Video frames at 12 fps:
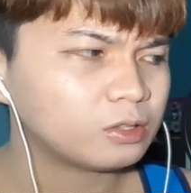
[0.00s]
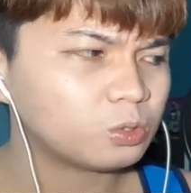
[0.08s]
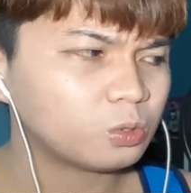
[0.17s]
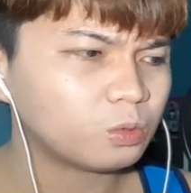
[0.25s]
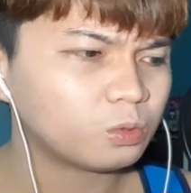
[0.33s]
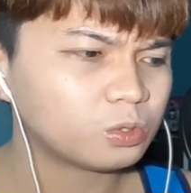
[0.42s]

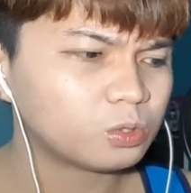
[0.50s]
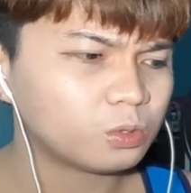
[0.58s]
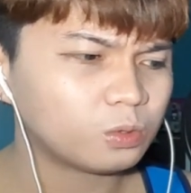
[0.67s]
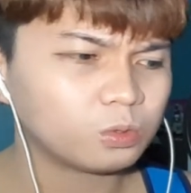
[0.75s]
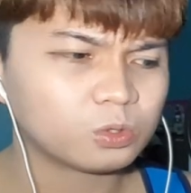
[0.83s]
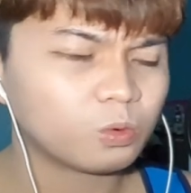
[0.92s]
to
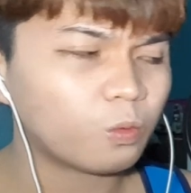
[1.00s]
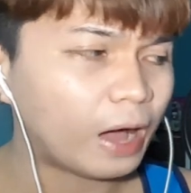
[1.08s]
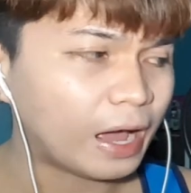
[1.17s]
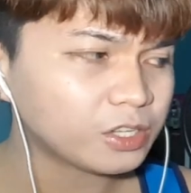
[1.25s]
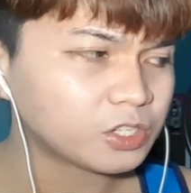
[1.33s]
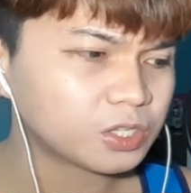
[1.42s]

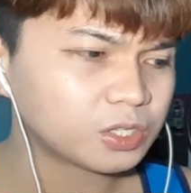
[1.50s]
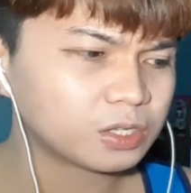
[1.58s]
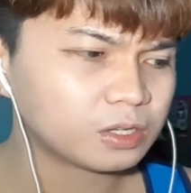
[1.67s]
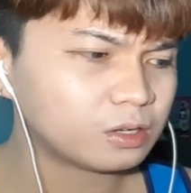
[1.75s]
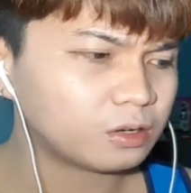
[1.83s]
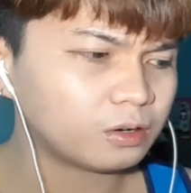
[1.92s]

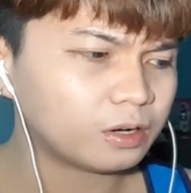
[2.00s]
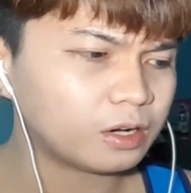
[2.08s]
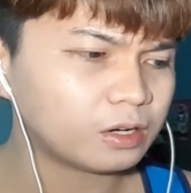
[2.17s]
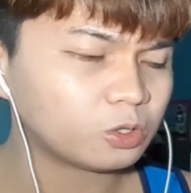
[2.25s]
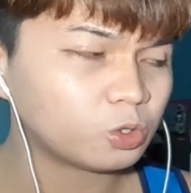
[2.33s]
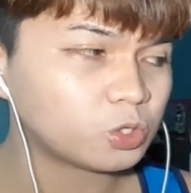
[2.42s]
watch
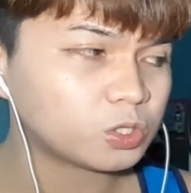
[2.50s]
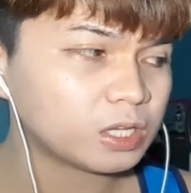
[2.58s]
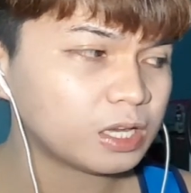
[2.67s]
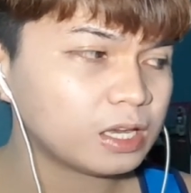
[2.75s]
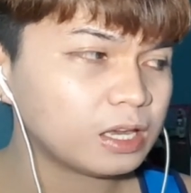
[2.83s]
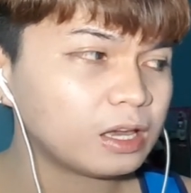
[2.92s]
or to
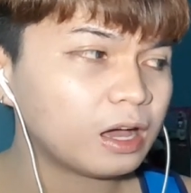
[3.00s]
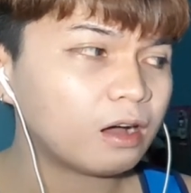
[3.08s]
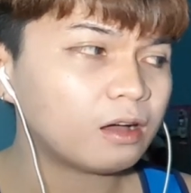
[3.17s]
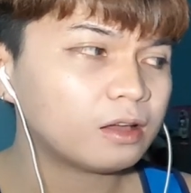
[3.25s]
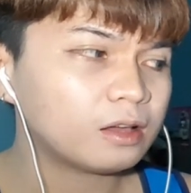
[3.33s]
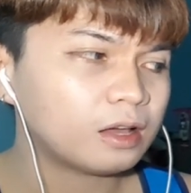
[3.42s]
see
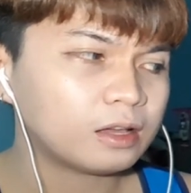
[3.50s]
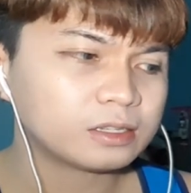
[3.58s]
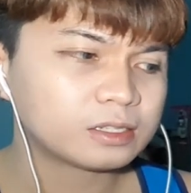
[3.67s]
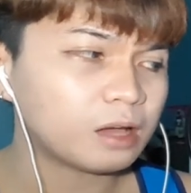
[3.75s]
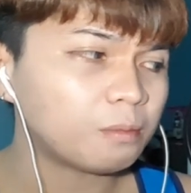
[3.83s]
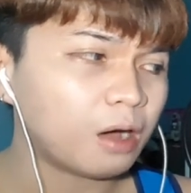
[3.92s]

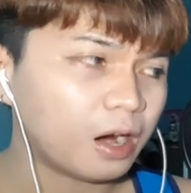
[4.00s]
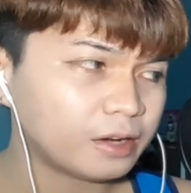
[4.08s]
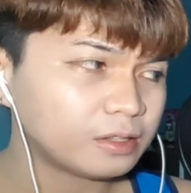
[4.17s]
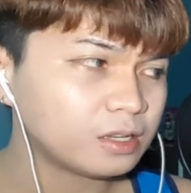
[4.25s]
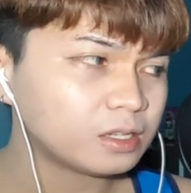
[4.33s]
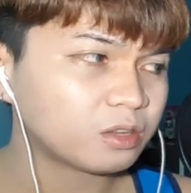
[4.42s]
some
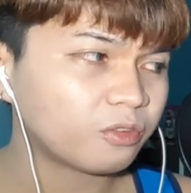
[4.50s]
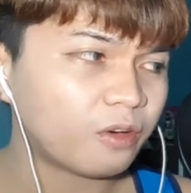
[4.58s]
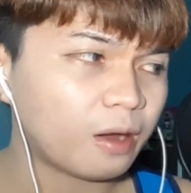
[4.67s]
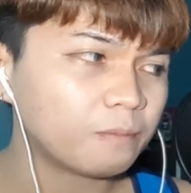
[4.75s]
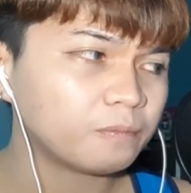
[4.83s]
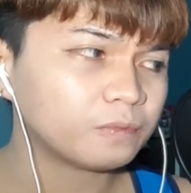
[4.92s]
artists
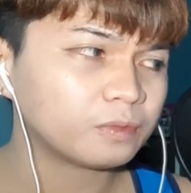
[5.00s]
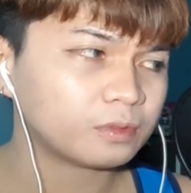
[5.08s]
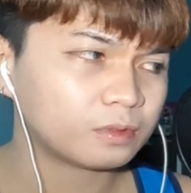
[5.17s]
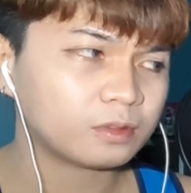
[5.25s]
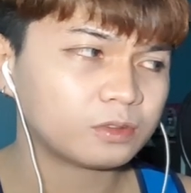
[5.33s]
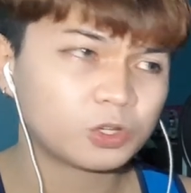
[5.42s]
from
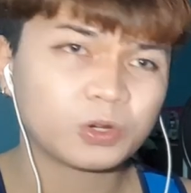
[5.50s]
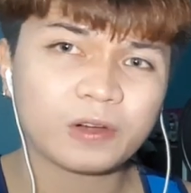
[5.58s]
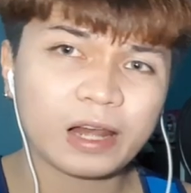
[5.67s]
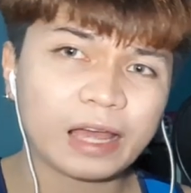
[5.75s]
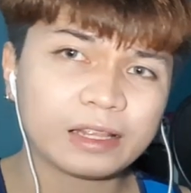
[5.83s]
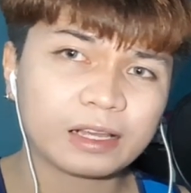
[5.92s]

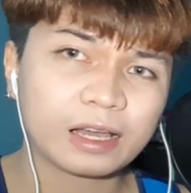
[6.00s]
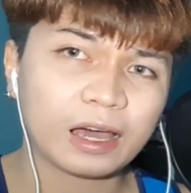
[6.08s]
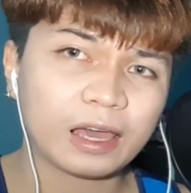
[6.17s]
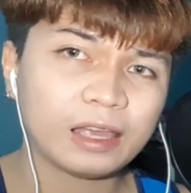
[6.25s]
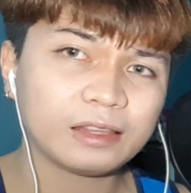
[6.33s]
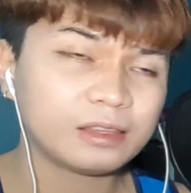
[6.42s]
Sri
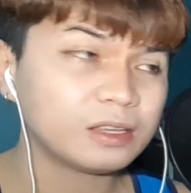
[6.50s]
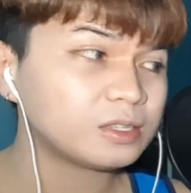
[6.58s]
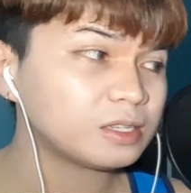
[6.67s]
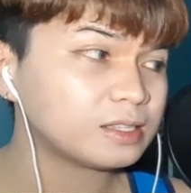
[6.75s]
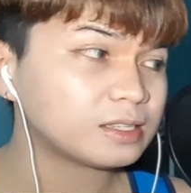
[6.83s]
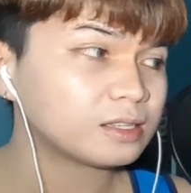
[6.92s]
Lanka, and
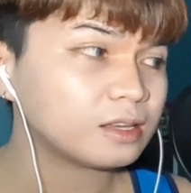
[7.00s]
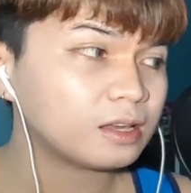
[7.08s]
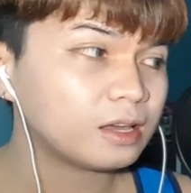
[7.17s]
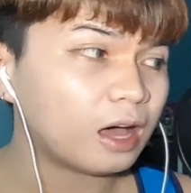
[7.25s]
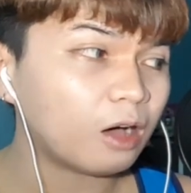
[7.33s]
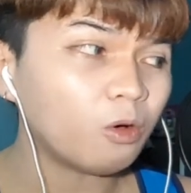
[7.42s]
this is
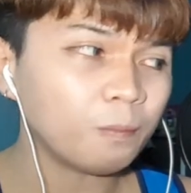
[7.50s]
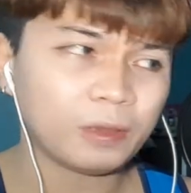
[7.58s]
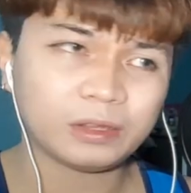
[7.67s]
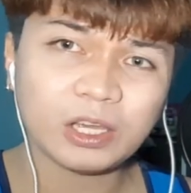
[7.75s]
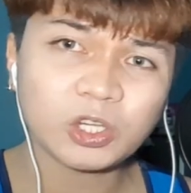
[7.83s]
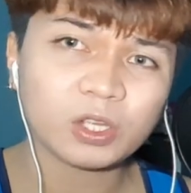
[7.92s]
a
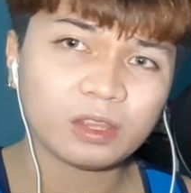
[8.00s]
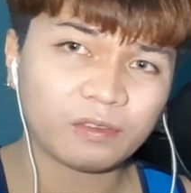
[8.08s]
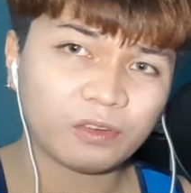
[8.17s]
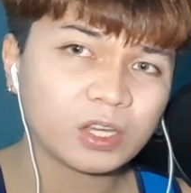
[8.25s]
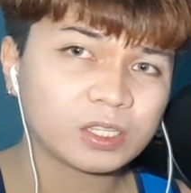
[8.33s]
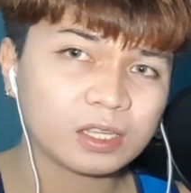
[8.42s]
competition, the
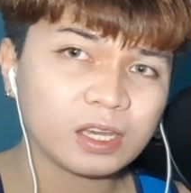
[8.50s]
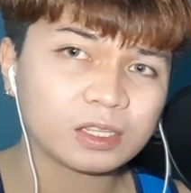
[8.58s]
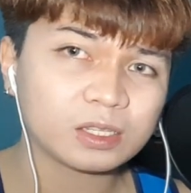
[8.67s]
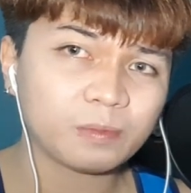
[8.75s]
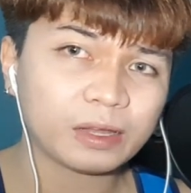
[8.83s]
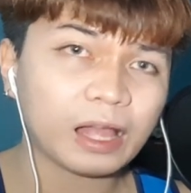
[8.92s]
voice
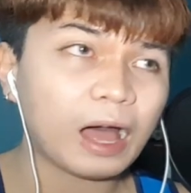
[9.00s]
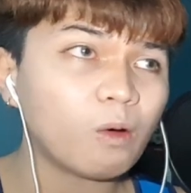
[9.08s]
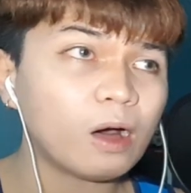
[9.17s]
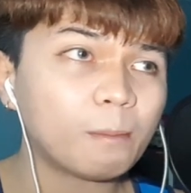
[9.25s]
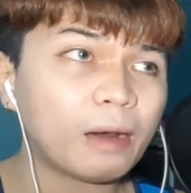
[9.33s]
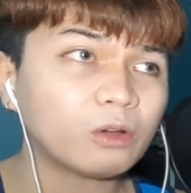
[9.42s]
teens, but
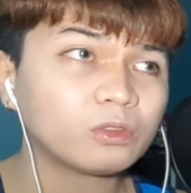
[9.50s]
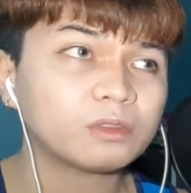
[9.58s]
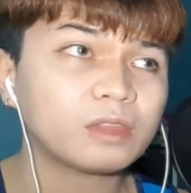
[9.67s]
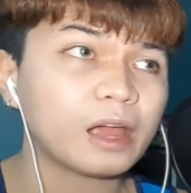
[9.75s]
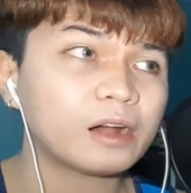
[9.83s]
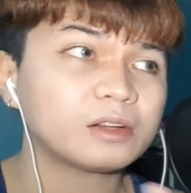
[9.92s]
how
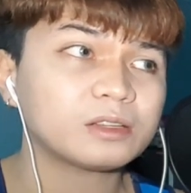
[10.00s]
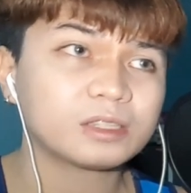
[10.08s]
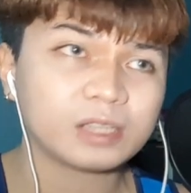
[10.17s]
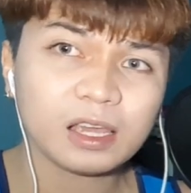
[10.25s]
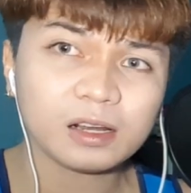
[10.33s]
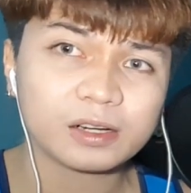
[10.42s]
about their
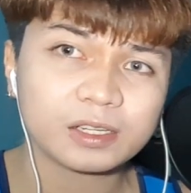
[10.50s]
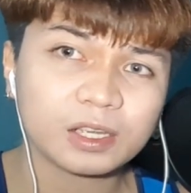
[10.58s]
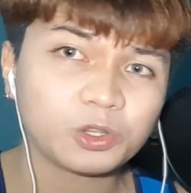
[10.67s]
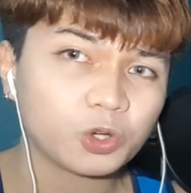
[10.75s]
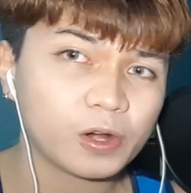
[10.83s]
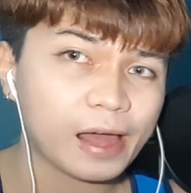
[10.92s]
singers
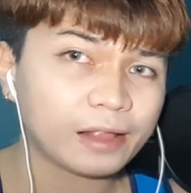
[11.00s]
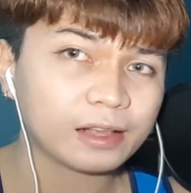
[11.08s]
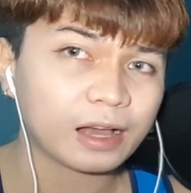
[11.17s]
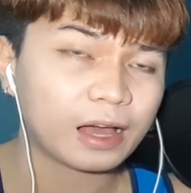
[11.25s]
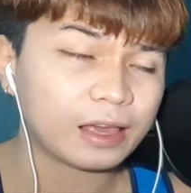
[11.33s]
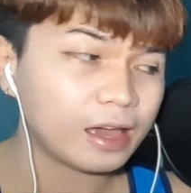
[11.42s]
in Sri
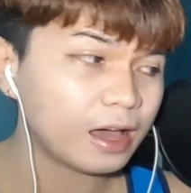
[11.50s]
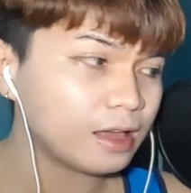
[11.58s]
Lanka?